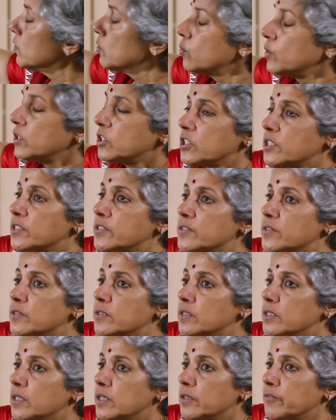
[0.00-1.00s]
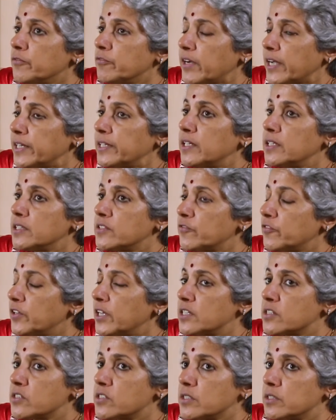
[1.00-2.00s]
which is the final
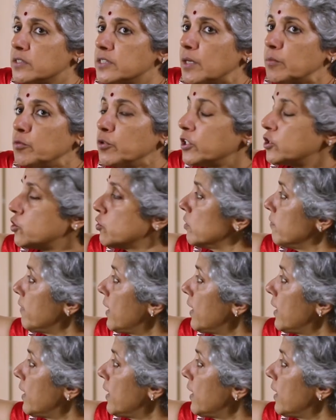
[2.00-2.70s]
phase, W H O